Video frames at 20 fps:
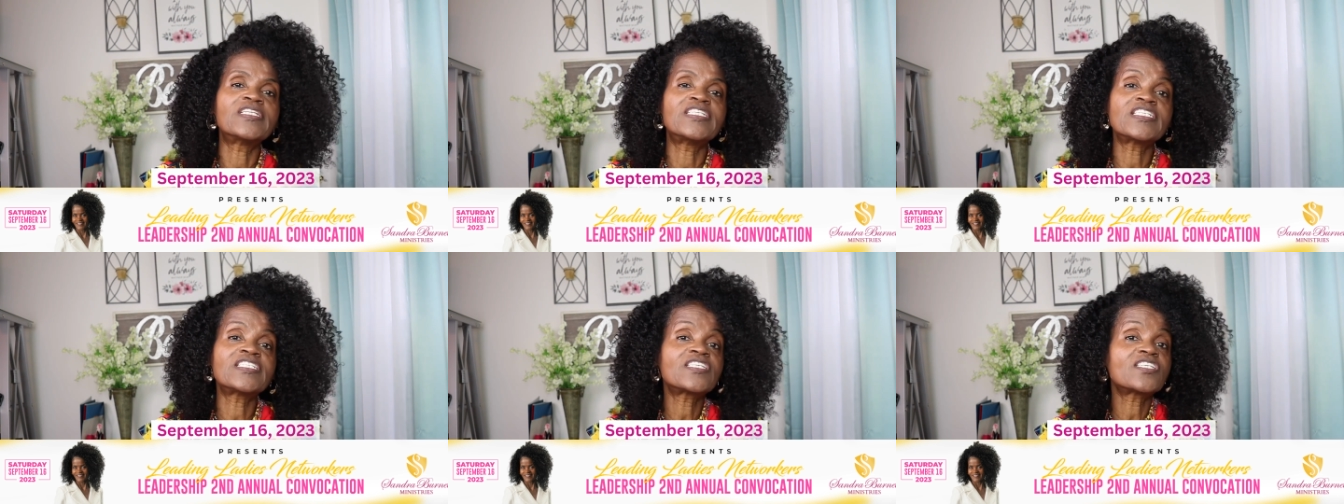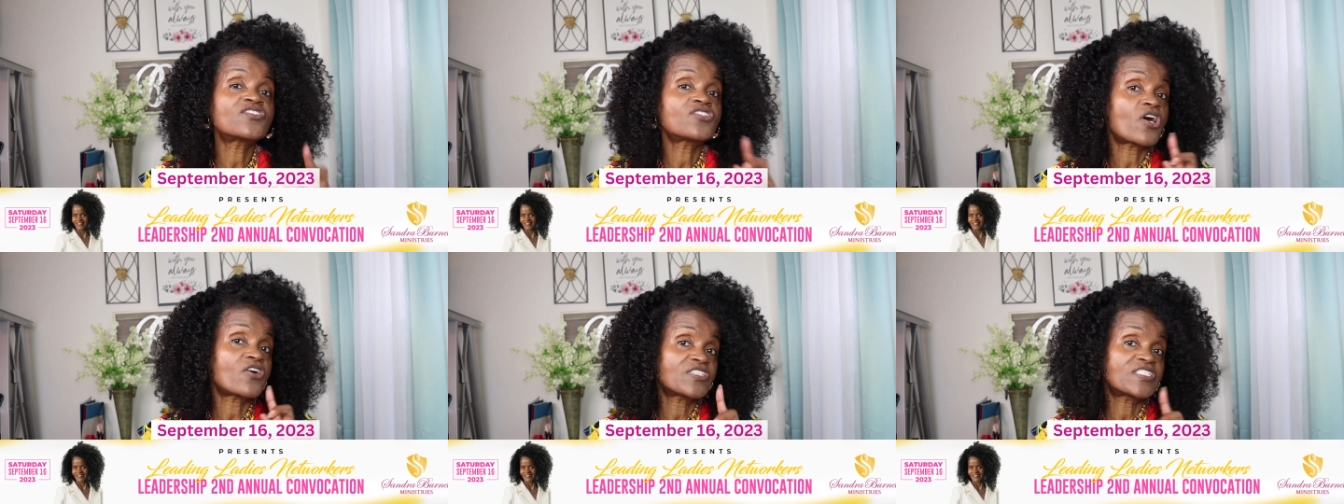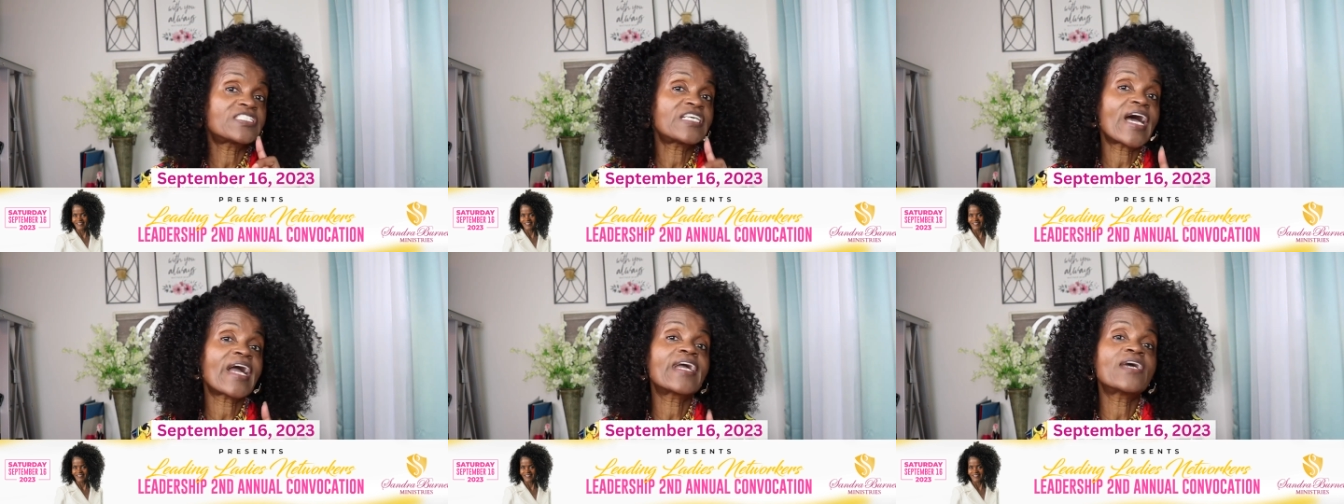This is our
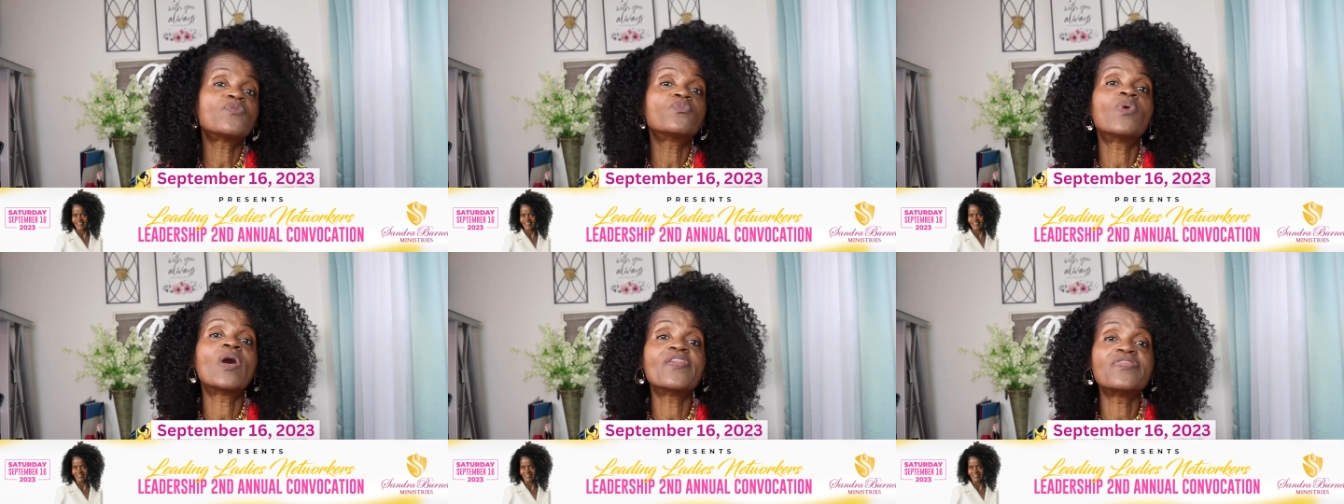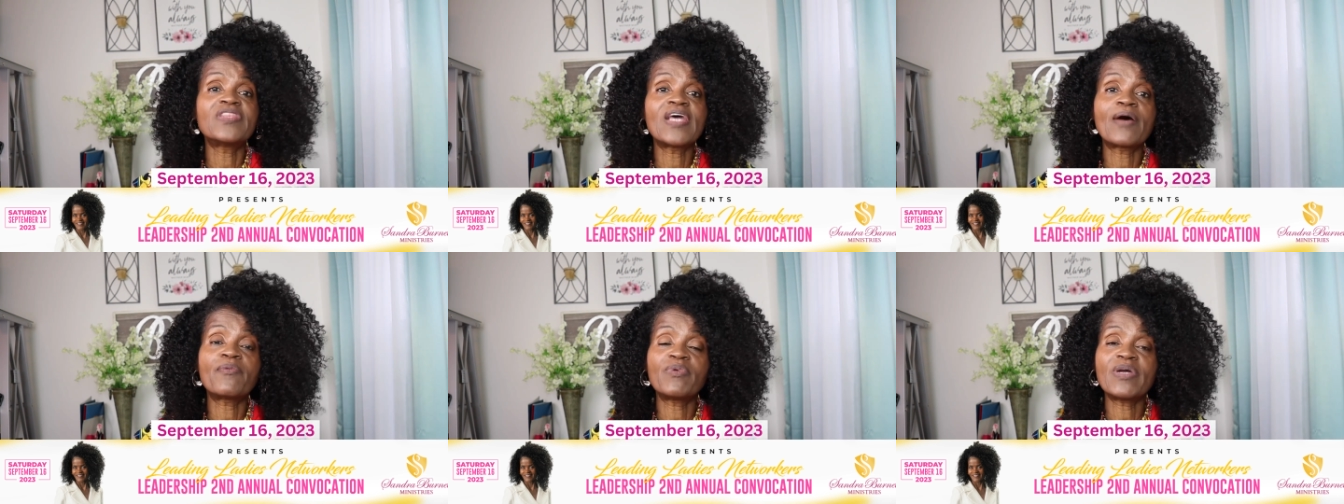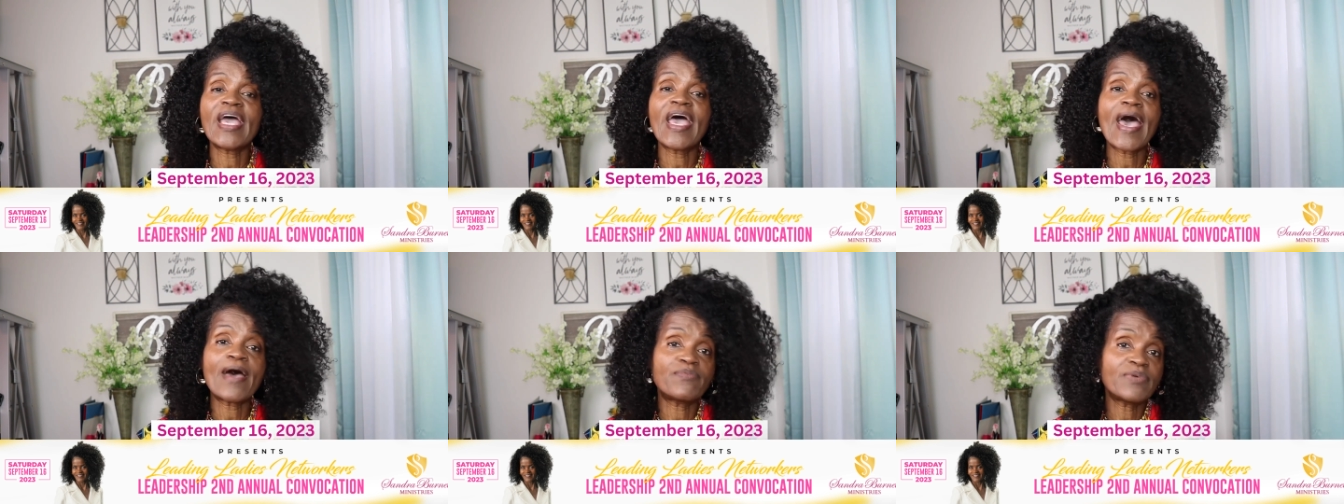second one that
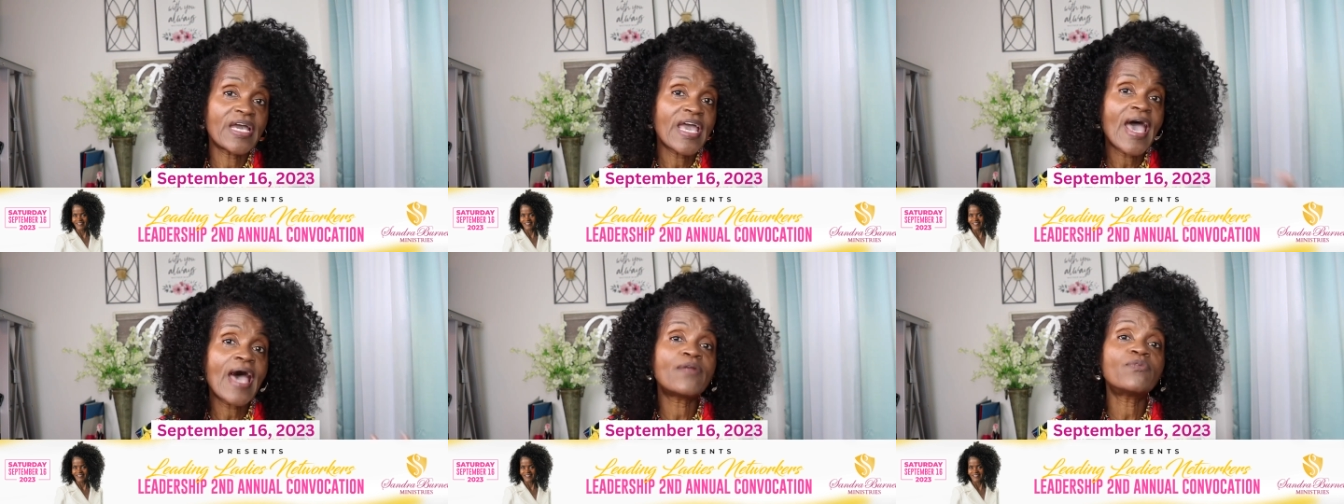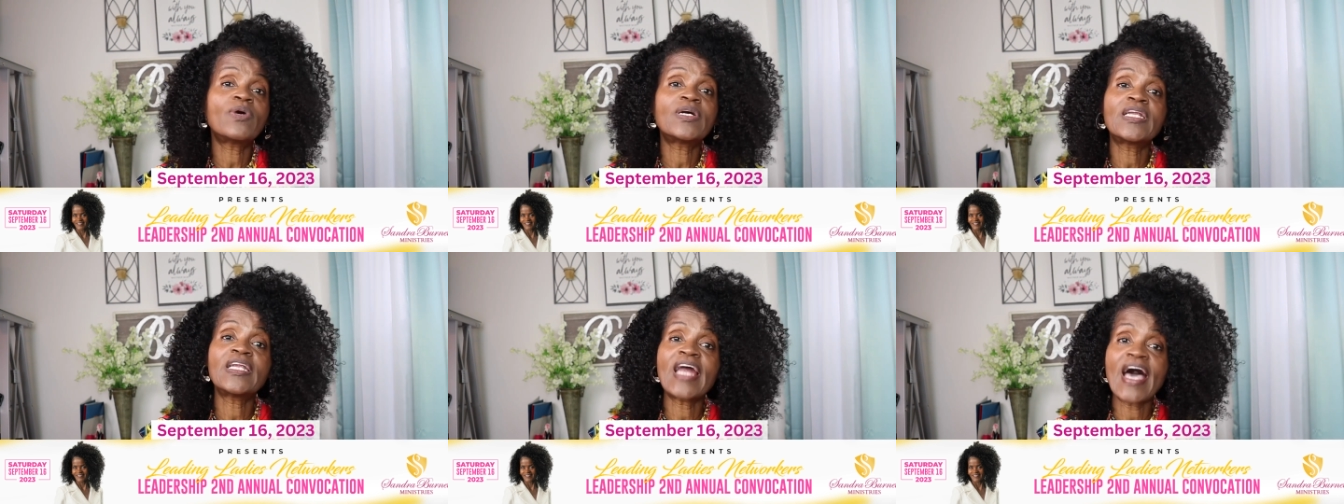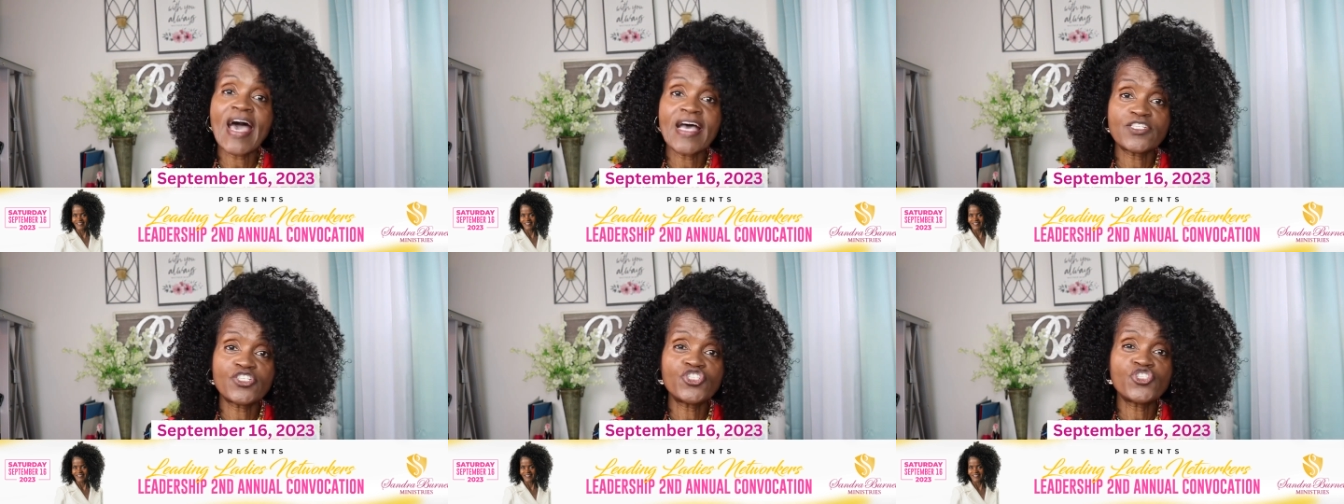we had. We had one
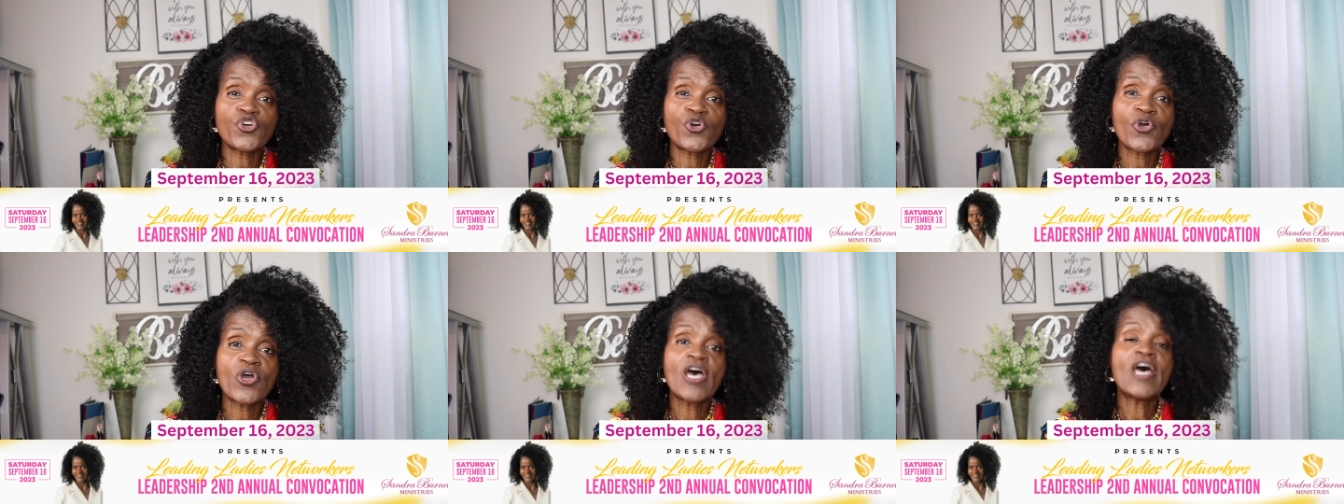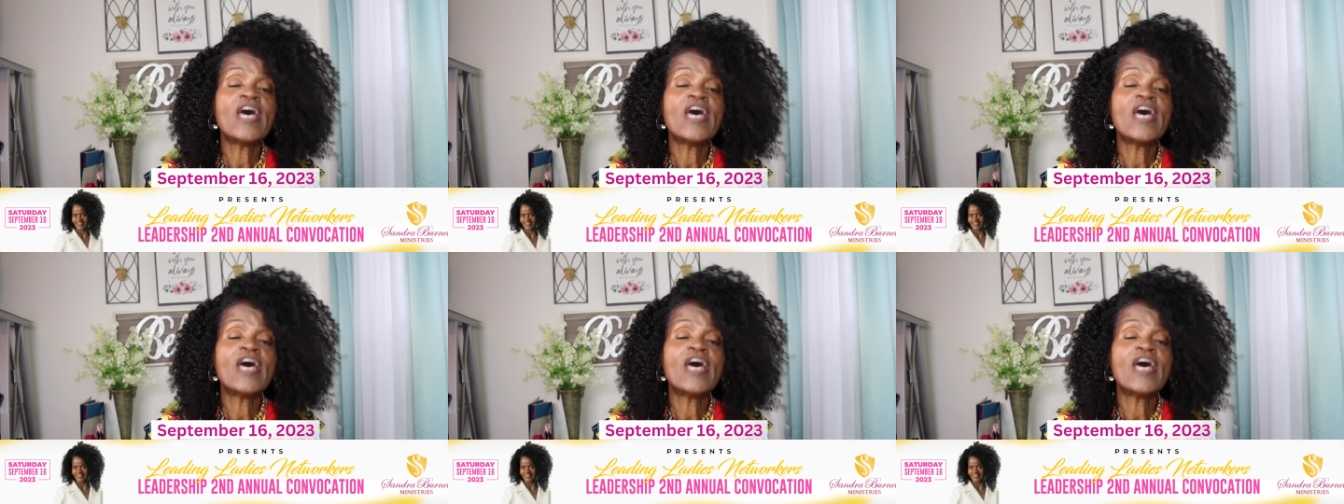last year